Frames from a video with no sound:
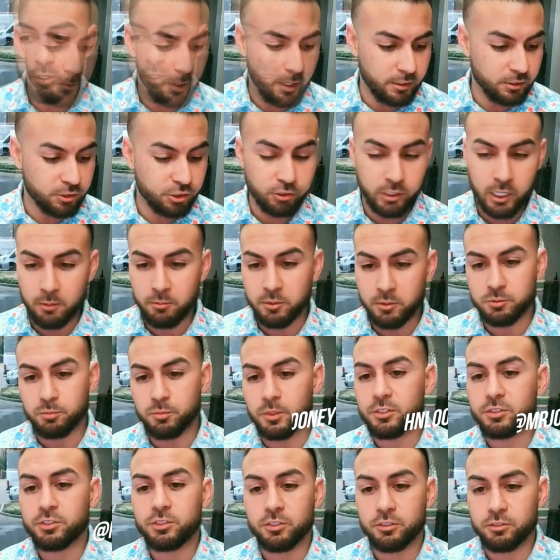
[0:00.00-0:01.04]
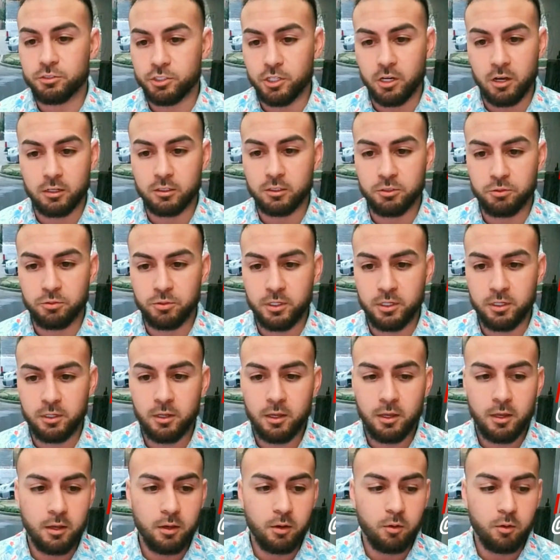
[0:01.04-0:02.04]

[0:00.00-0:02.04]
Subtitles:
My Instagram is Mr. John Looney.